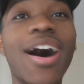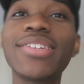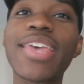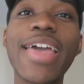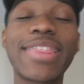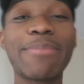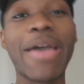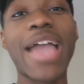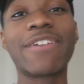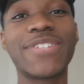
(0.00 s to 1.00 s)
does hit the
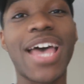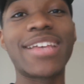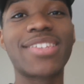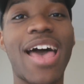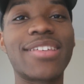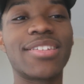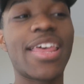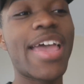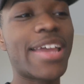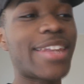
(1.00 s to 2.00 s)
back of
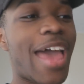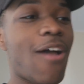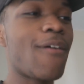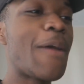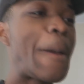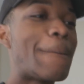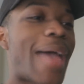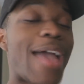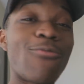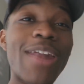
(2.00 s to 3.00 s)
Zaza's leg. Now,
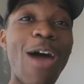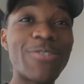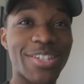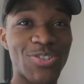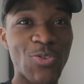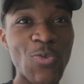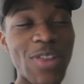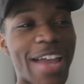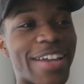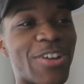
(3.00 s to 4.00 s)
back when I was in
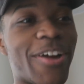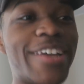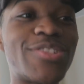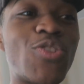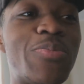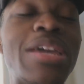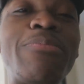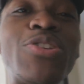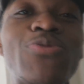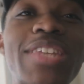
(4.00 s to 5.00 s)
school, like in grade school,
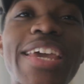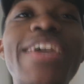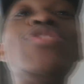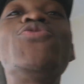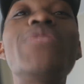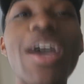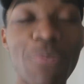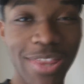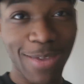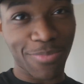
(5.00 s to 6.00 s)
people used to hit you
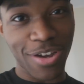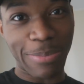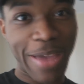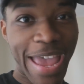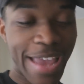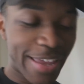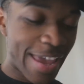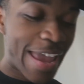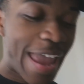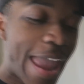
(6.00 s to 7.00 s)
there with a book
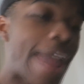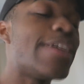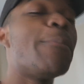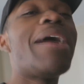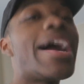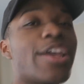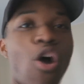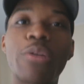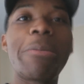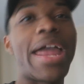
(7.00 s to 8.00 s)
bag and your
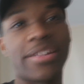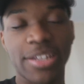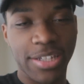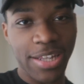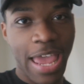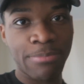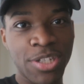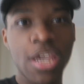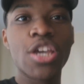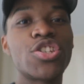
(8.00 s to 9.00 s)
body automatically
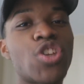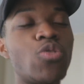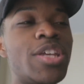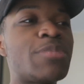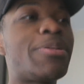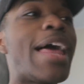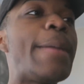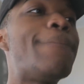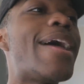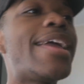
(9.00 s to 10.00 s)
collapsed. So this
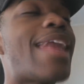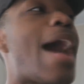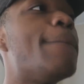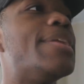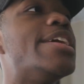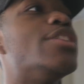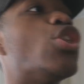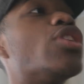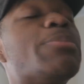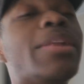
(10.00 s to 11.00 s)
play may not be a
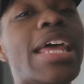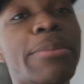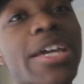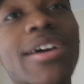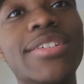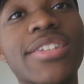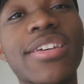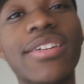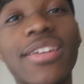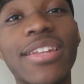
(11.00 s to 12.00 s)
dirty play
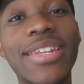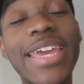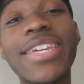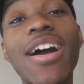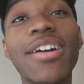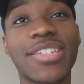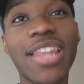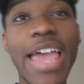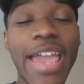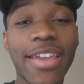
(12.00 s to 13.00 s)
because Nick
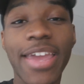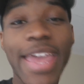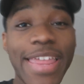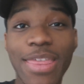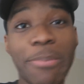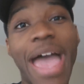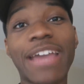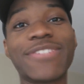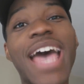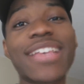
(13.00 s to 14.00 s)
Young's leg hit the
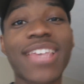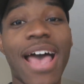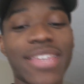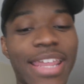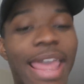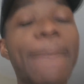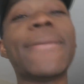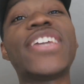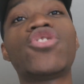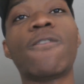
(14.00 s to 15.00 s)
back of Zaza's and
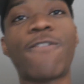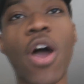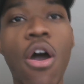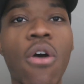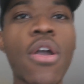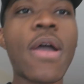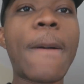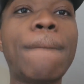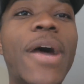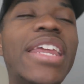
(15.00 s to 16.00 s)
that makes you fall.
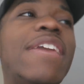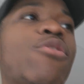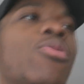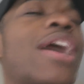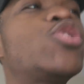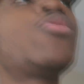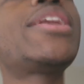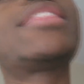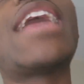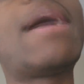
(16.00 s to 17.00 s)
But even when I
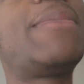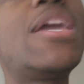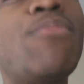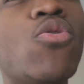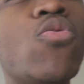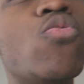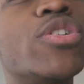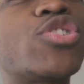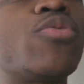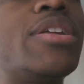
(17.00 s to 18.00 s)
tweeted that, people
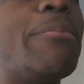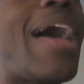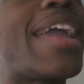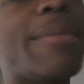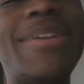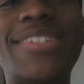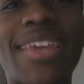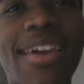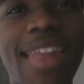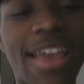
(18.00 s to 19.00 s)
were tweeting back at me
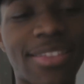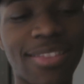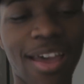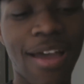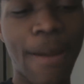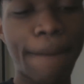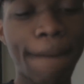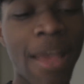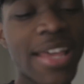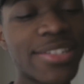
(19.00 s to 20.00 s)
saying like,
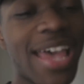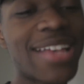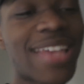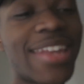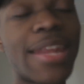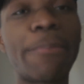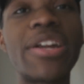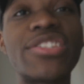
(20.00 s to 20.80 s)
um, Zaza didn't